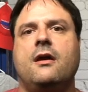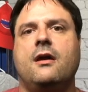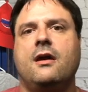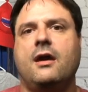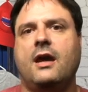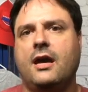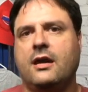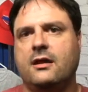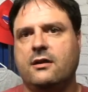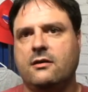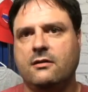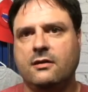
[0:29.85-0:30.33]

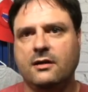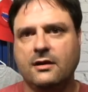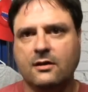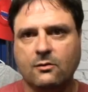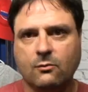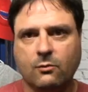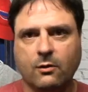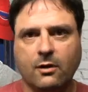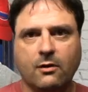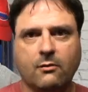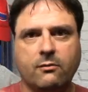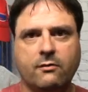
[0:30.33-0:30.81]
and you need to
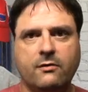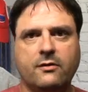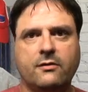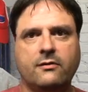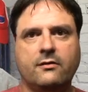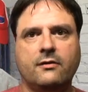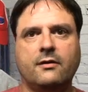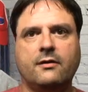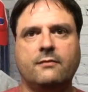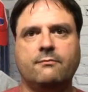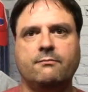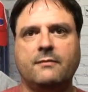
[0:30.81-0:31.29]
work
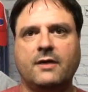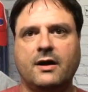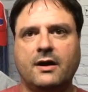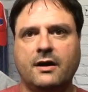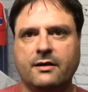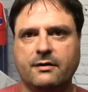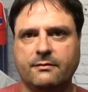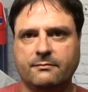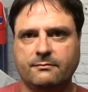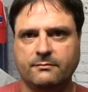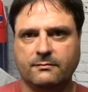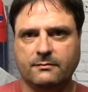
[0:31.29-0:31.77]
with
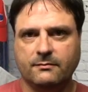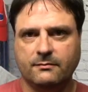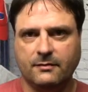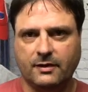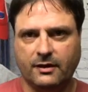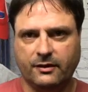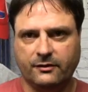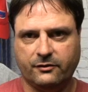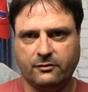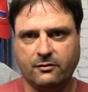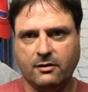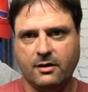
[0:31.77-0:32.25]
a
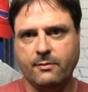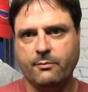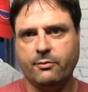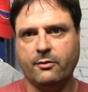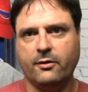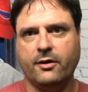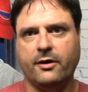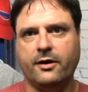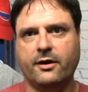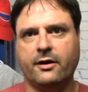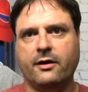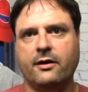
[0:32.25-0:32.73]
screen
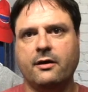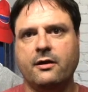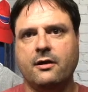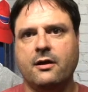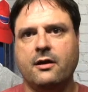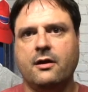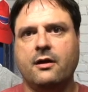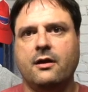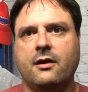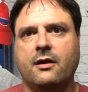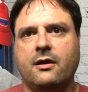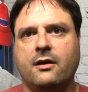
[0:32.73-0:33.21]
printer
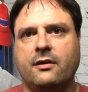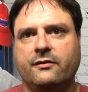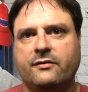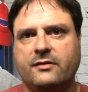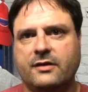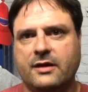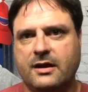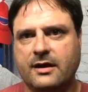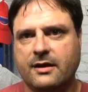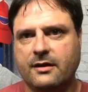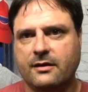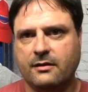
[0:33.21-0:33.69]
to
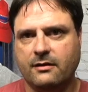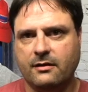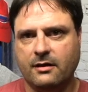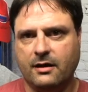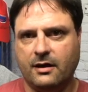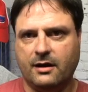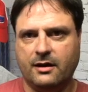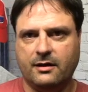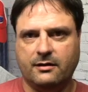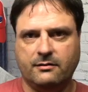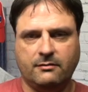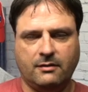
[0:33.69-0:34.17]
get
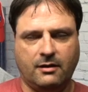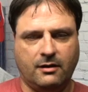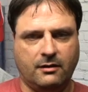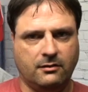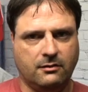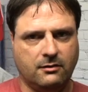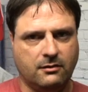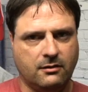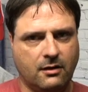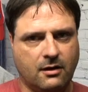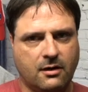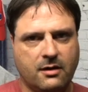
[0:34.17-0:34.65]
a
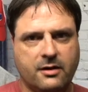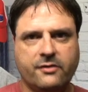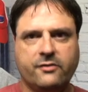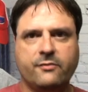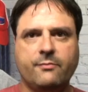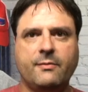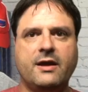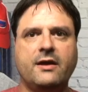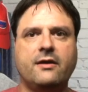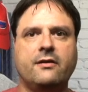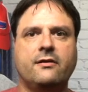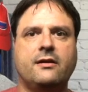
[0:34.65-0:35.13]
large
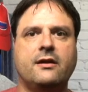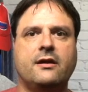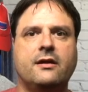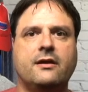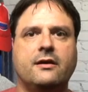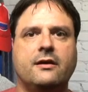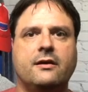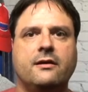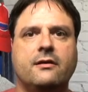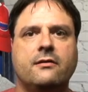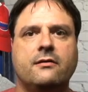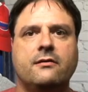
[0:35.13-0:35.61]
amount
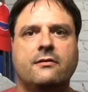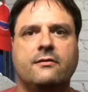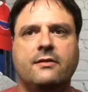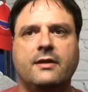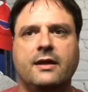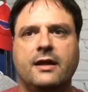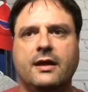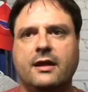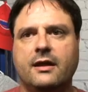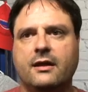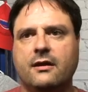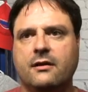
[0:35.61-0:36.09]
done,
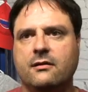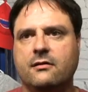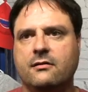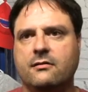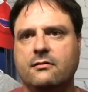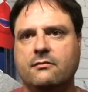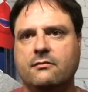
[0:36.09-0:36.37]
then